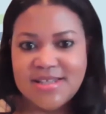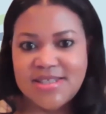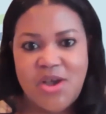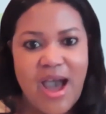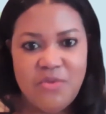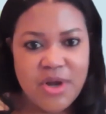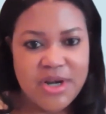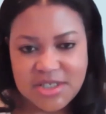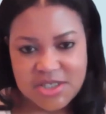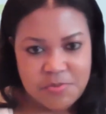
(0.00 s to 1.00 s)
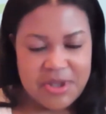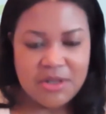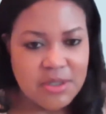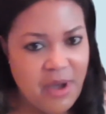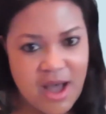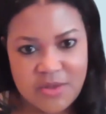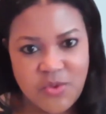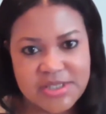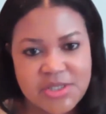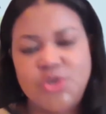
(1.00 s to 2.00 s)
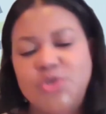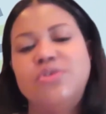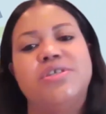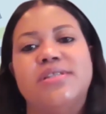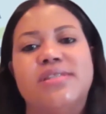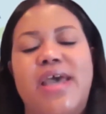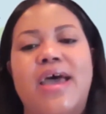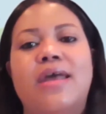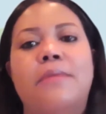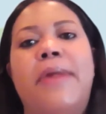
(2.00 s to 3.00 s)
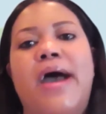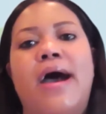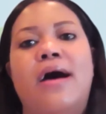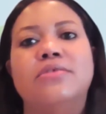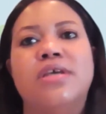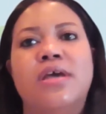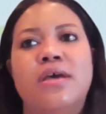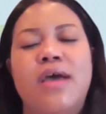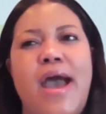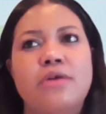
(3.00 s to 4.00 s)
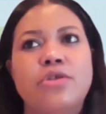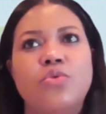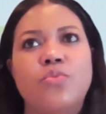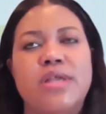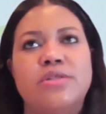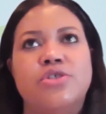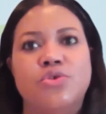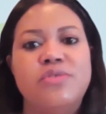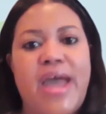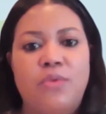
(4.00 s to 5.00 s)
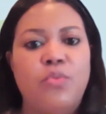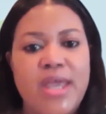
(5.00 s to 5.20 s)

So I want to just build upon what Sue just said about how do we do that?